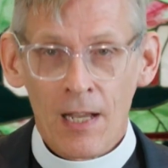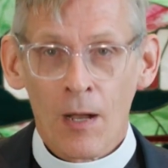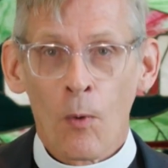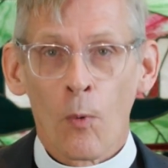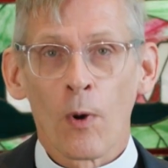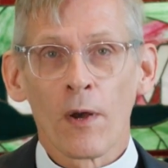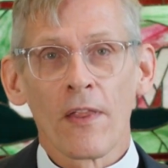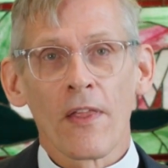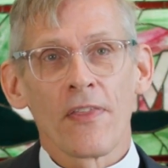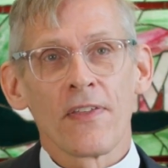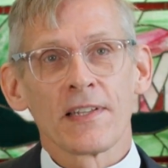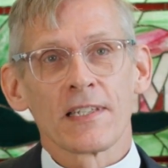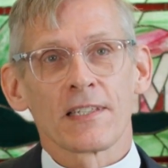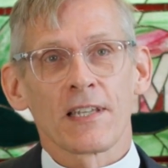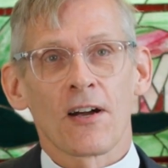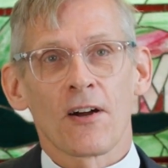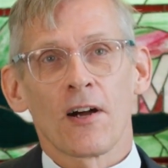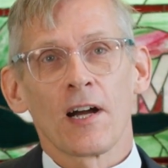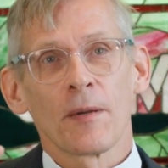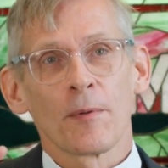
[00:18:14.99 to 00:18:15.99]
One of the things
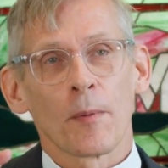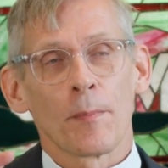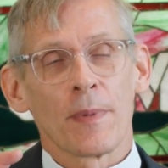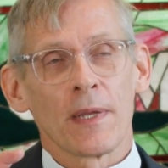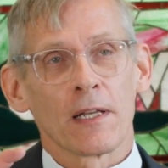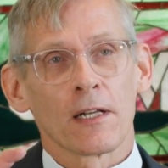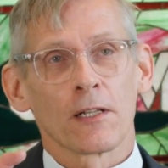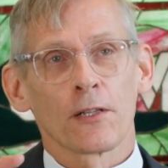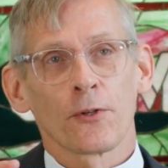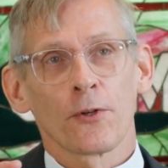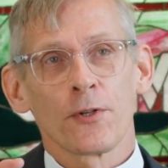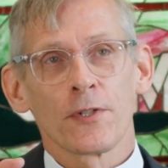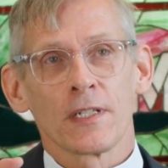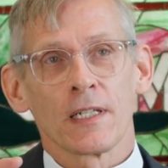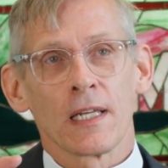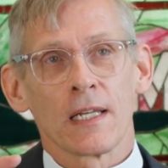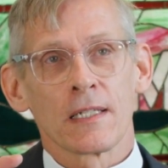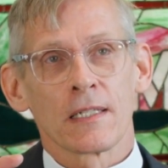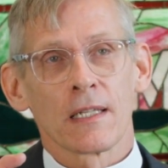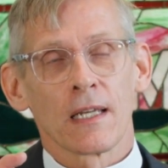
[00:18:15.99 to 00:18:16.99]
that's hard about being
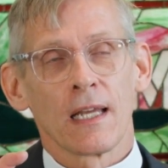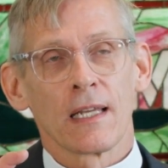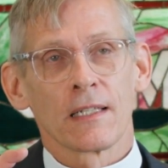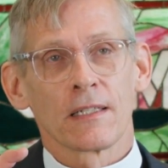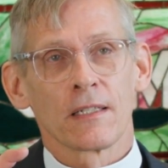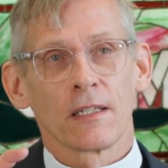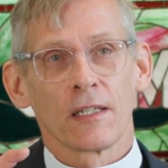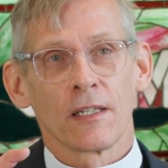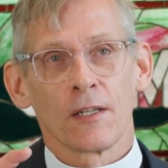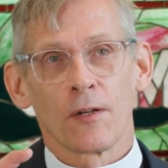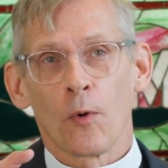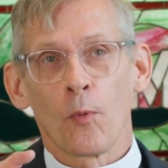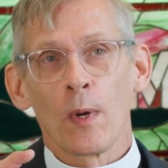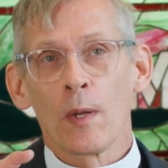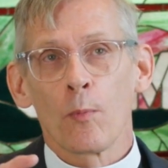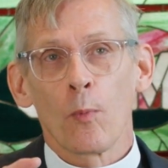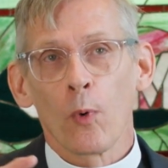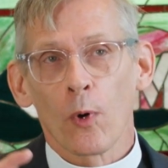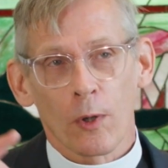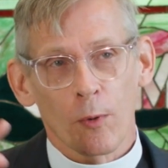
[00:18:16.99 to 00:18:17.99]
clergy is you know, we
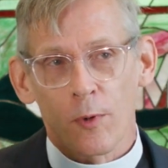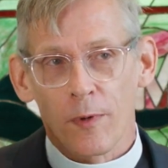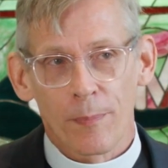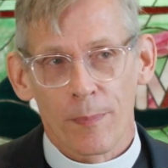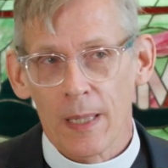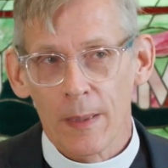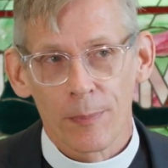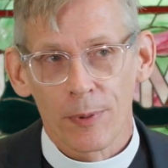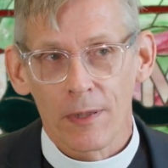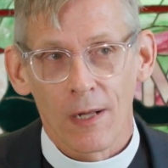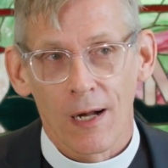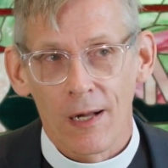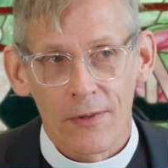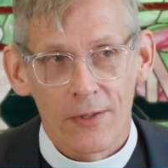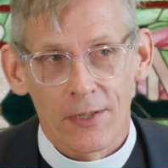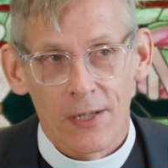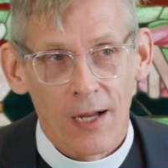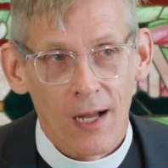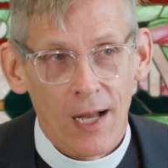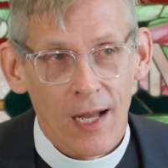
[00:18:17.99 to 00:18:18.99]
work with people all the
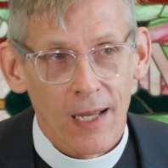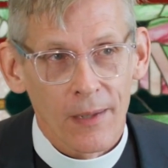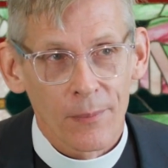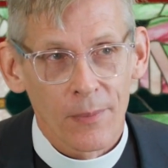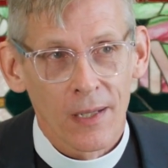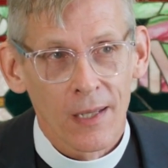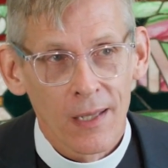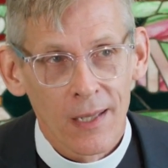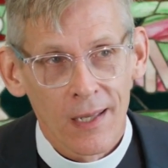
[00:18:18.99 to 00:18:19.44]
time,